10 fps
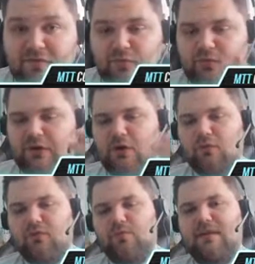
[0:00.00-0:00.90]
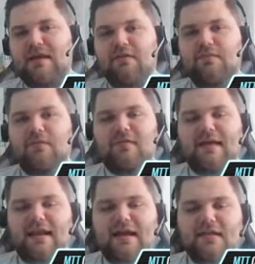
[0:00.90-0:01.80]
so you can also play
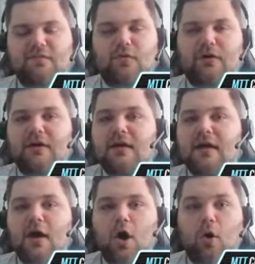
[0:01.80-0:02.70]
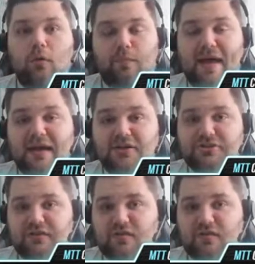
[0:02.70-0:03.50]
satellites for whole packages.